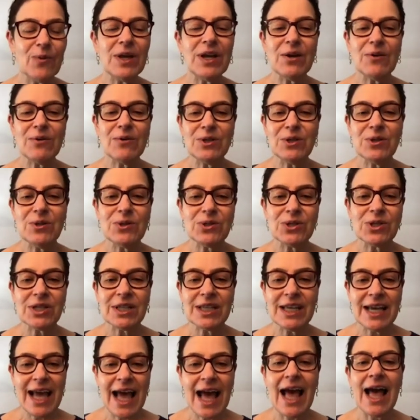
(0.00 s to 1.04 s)
we don't
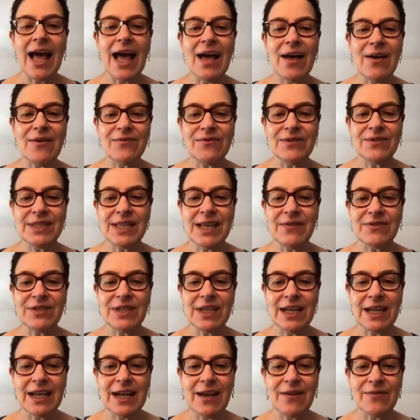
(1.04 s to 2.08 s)
usually have
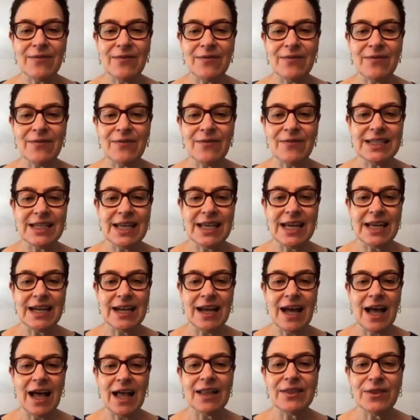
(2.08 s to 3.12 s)
safety and
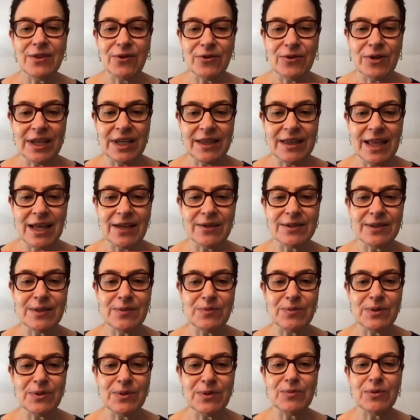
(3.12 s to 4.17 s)
efficacy data on
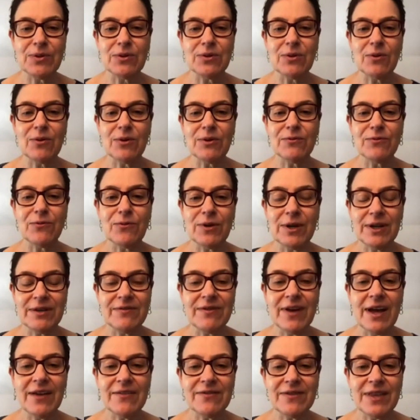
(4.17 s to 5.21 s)
30,000 people or
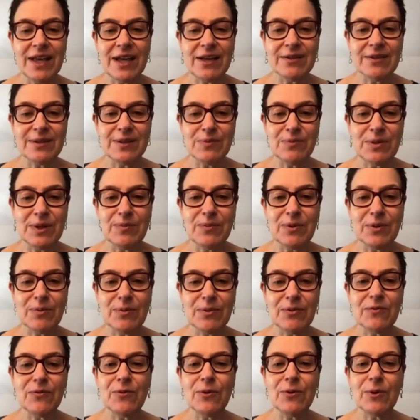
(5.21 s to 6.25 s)
45,000
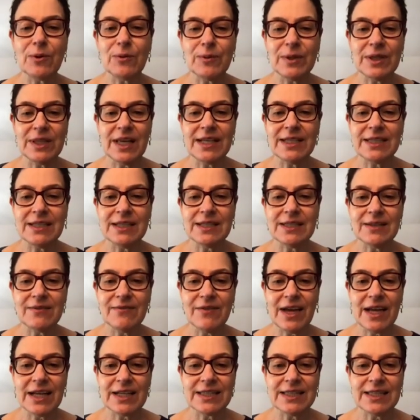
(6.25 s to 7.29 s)
people before we
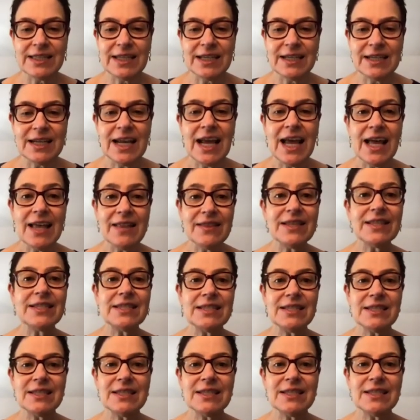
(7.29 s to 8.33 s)
license a vaccine.
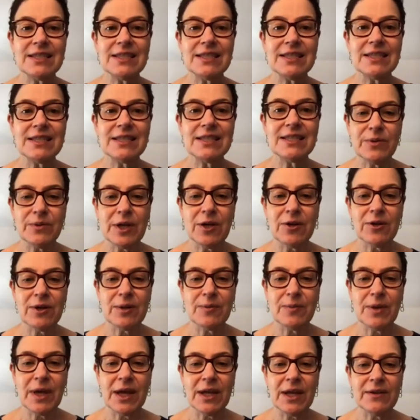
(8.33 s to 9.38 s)
This is an
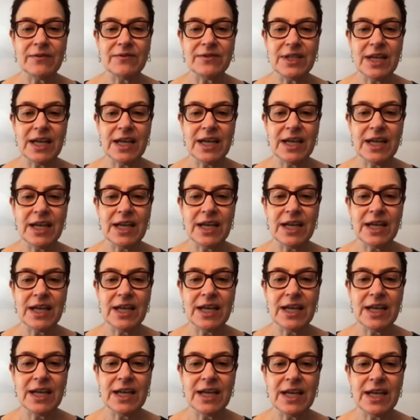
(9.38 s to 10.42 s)
extraordinary amount of
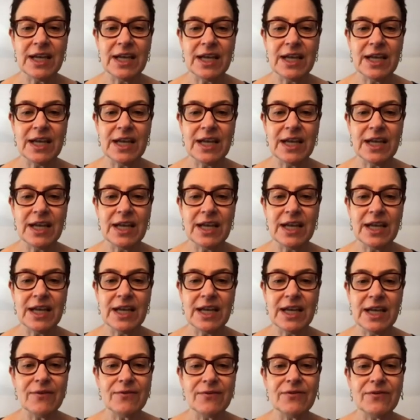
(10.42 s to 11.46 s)
data, but we will
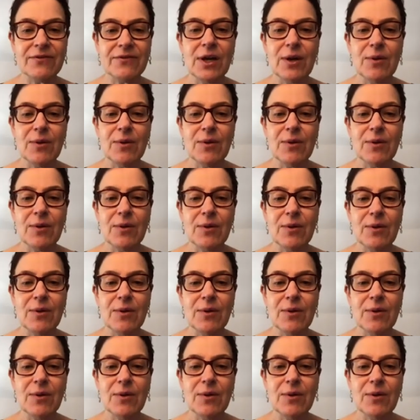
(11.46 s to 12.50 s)
have
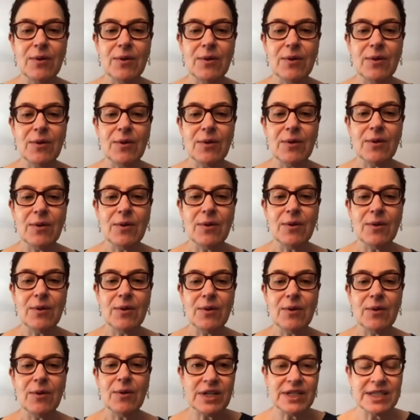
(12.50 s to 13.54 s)

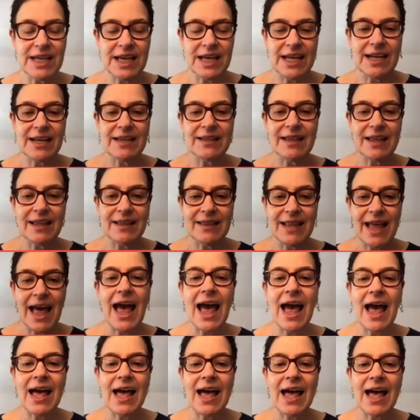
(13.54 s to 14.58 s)
even more data
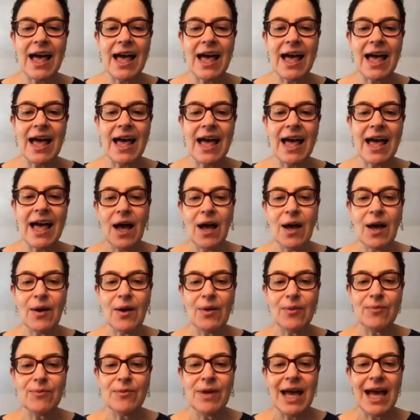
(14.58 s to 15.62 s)
than that
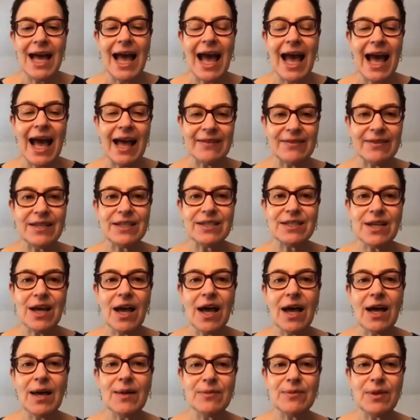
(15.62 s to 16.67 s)
at
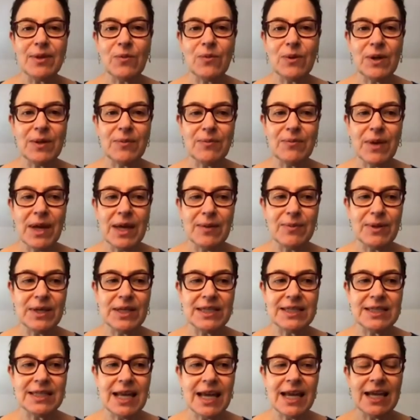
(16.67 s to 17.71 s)
the time that we
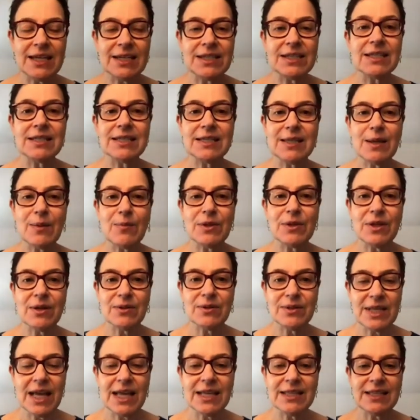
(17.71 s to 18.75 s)
may be saying to
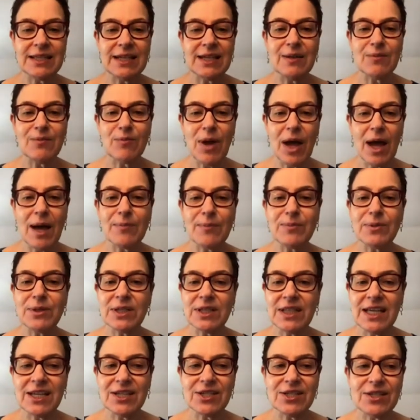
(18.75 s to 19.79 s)
some of those hesitant
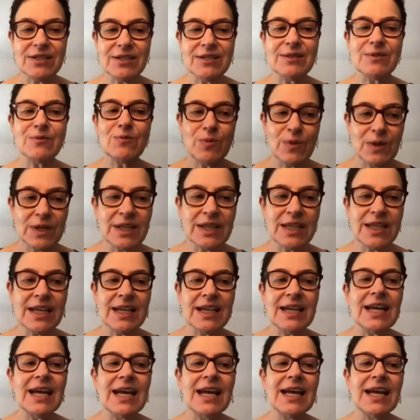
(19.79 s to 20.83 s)
populations,
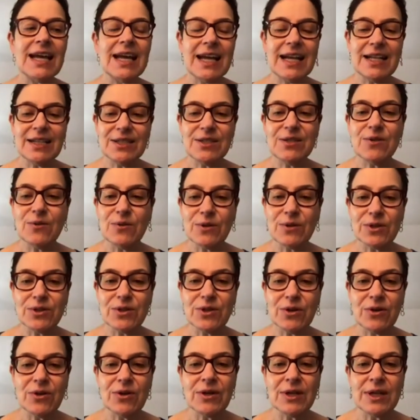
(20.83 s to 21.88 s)
really, it's
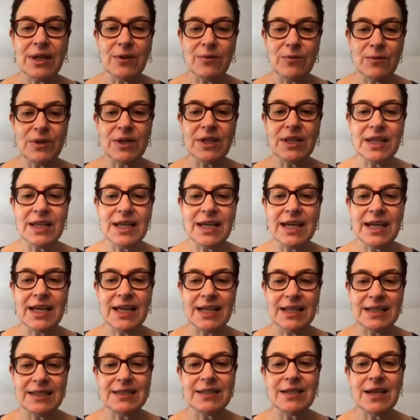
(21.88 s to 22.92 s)
your turn, and
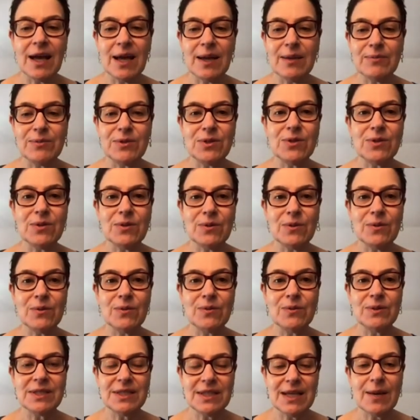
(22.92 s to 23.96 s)
really it is time
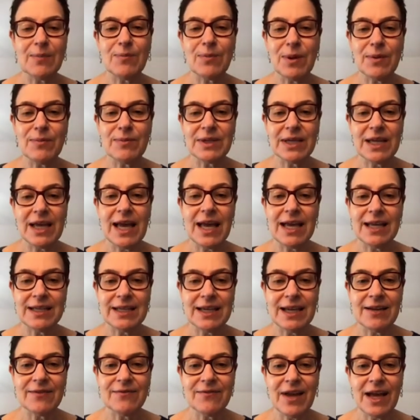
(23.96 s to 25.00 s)
to step up
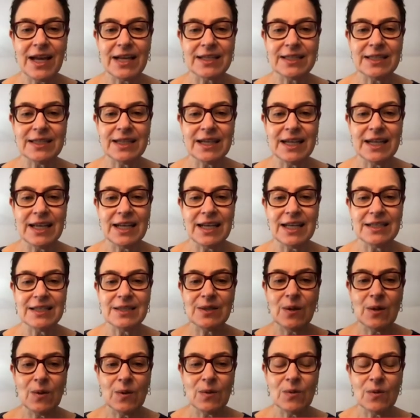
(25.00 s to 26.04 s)
and get
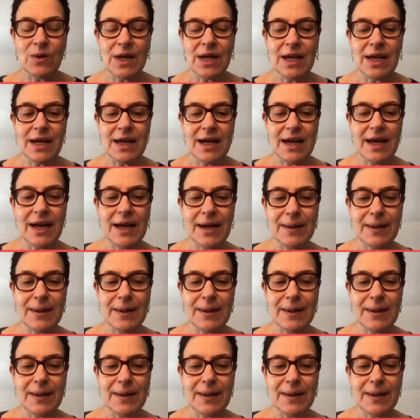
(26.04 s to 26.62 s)
vaccinated. So